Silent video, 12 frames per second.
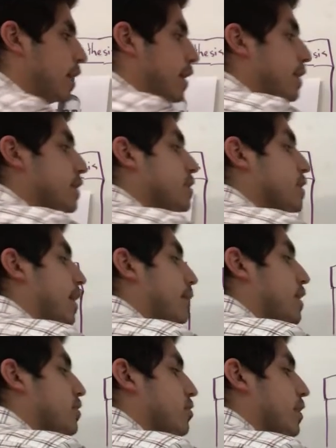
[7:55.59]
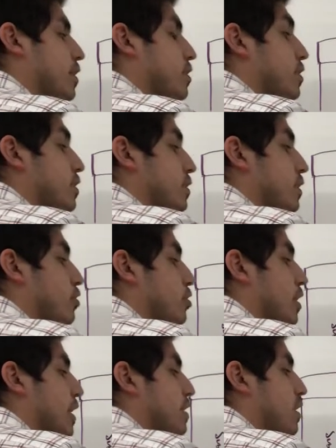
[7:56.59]
This dominant strategy solution
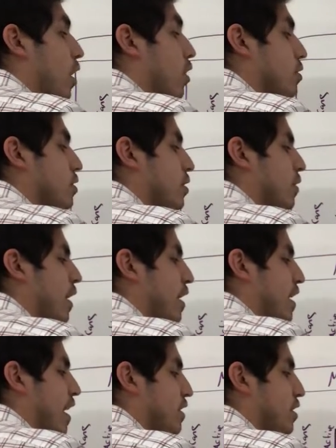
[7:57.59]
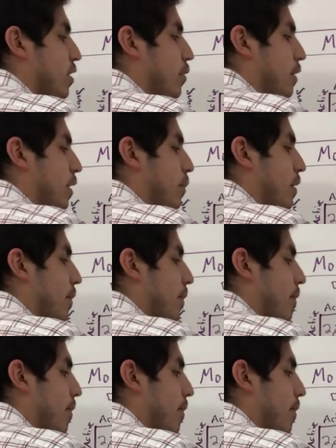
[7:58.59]
is also a Nash equilibrium,